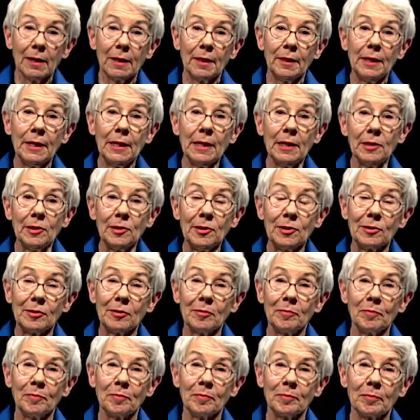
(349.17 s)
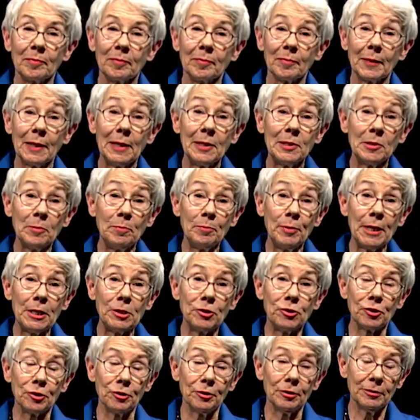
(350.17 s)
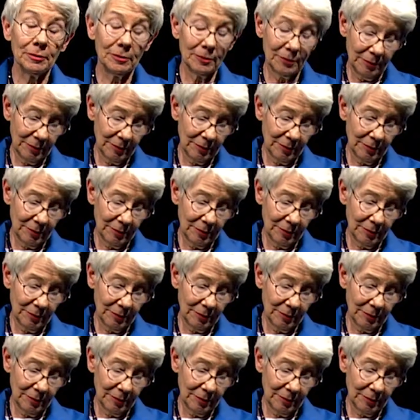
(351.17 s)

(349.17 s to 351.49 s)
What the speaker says: This is a picture